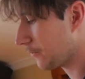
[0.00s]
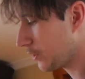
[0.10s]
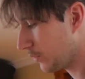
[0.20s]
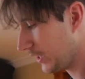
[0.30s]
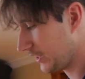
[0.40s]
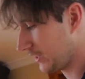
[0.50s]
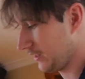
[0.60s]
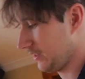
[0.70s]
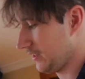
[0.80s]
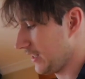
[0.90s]
every week,
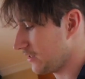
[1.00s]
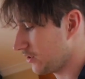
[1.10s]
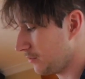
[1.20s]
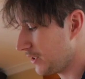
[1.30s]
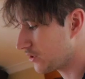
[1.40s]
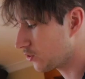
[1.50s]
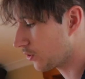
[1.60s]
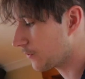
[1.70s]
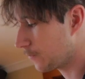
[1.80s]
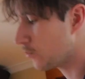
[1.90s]
that's going to be a
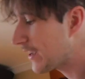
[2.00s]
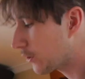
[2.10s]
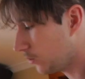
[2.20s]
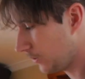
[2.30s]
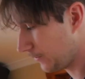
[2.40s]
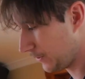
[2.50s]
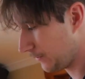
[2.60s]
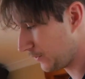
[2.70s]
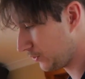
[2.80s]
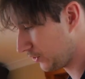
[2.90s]
sort of record for the
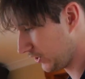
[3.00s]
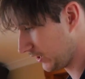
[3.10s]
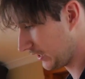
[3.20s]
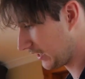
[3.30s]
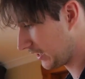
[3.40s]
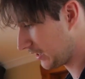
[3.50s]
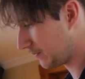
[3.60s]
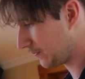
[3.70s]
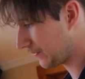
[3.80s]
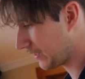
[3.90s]
future.
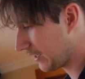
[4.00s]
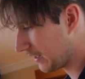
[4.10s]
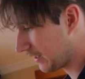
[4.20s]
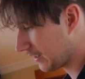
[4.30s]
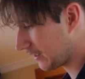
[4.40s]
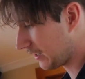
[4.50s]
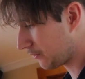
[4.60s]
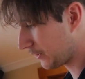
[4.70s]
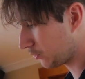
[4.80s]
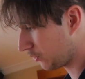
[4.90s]
Um, a
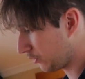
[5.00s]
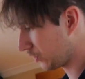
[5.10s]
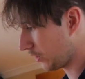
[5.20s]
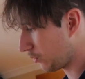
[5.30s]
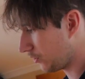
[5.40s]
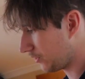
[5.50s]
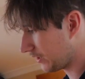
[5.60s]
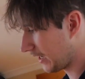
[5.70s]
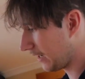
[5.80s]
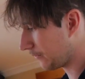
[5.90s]
record which I won't
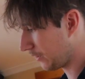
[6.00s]
have